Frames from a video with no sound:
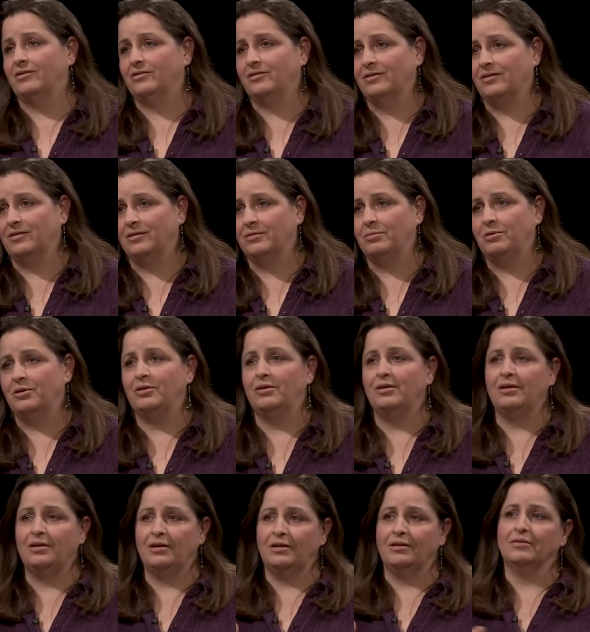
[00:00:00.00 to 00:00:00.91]
into the
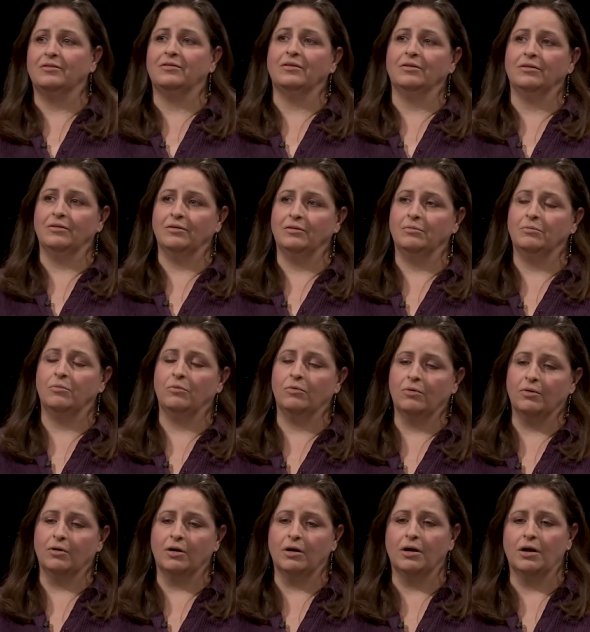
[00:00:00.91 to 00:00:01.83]
community and to learn
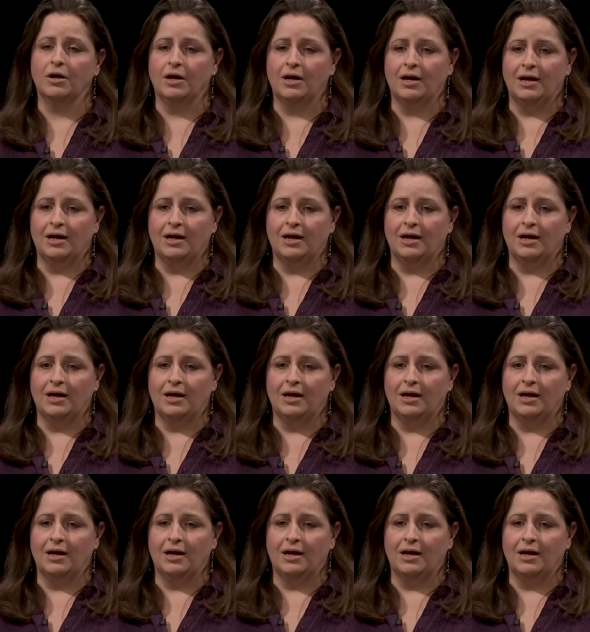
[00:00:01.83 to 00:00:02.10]
more.